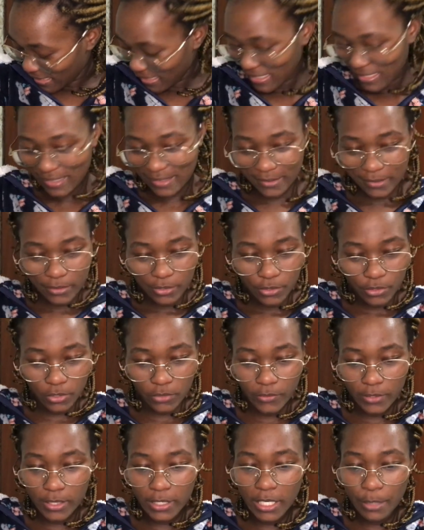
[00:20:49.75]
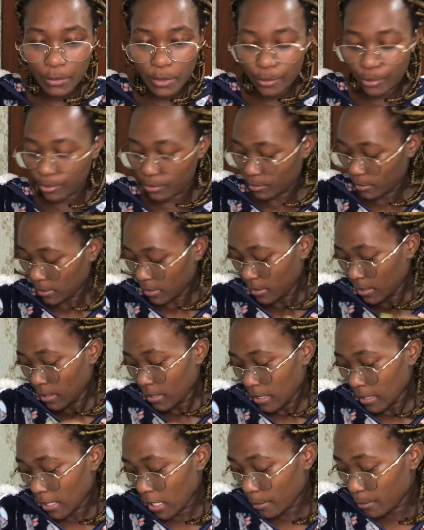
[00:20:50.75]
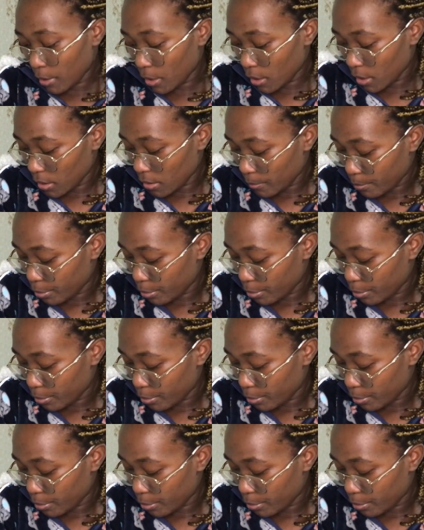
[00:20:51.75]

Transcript: Oh, sorry. Let me